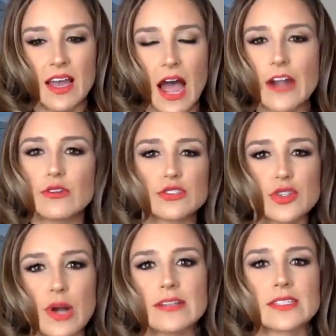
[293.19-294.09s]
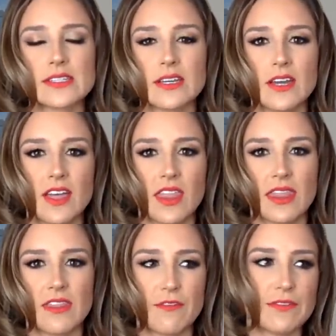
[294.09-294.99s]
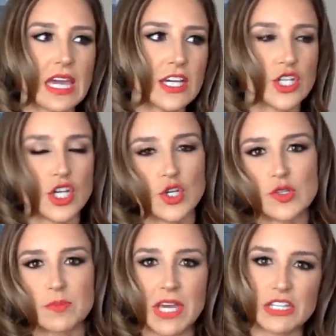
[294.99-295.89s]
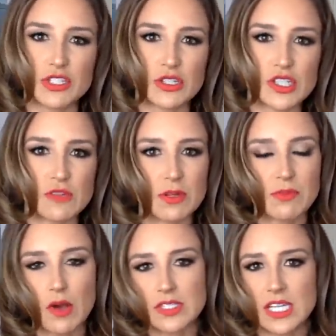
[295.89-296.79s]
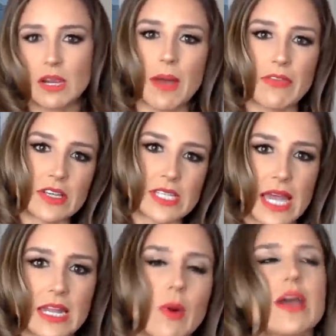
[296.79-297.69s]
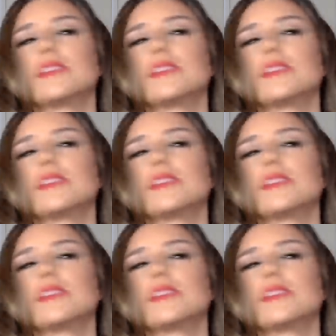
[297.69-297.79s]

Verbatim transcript: I don't trust the fake news pictures you've been posting about this anyway.